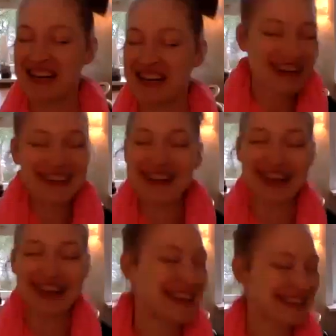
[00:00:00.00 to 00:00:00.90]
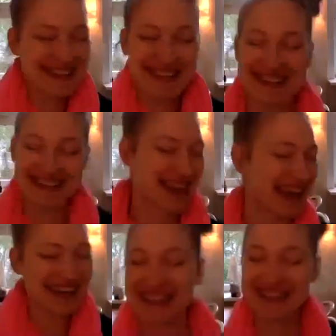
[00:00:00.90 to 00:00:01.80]
shake in your ass,
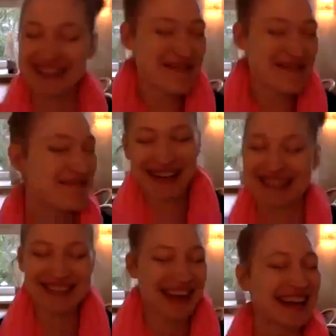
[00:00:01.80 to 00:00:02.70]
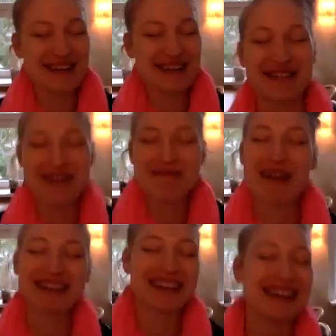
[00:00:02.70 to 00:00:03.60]
shake in your backside of your
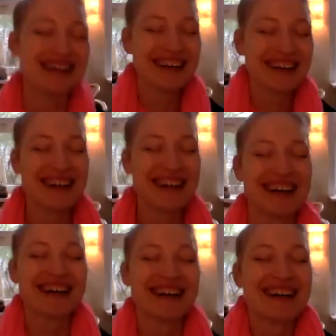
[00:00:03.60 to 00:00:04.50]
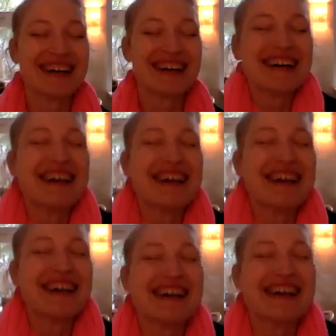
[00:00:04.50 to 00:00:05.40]
body.
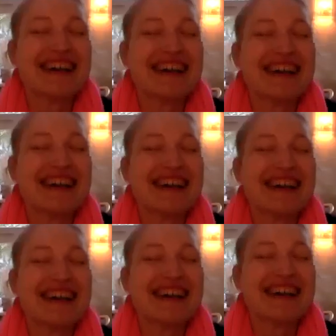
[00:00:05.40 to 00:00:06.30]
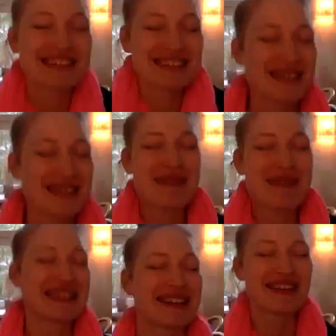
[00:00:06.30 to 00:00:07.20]
Shake, you made it, you made it.
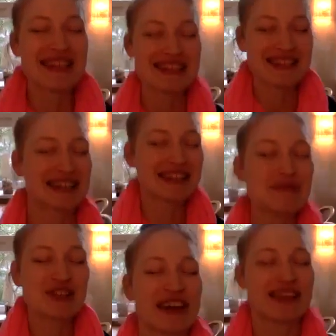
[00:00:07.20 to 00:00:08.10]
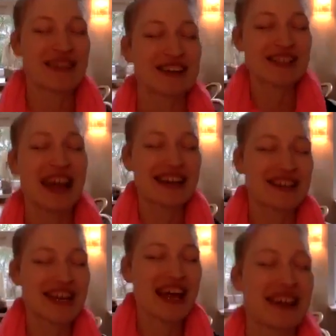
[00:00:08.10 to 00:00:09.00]
This is it. Keep shaking,
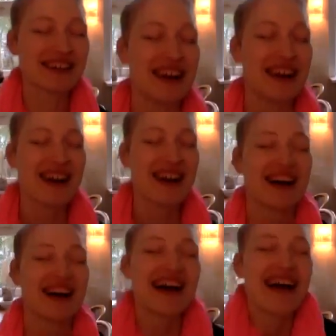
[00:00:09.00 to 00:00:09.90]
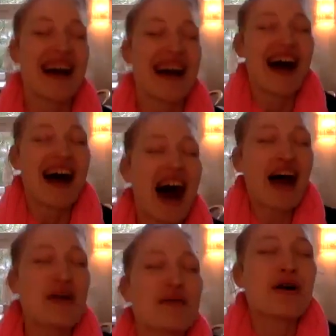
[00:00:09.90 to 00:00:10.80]
shake, shake.
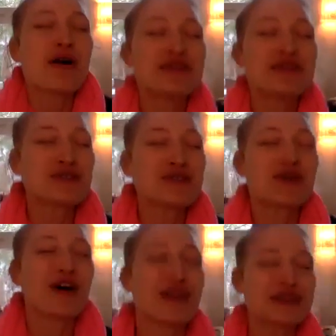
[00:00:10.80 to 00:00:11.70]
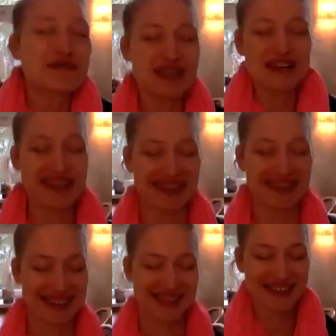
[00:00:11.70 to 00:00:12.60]
I want you to call it fear.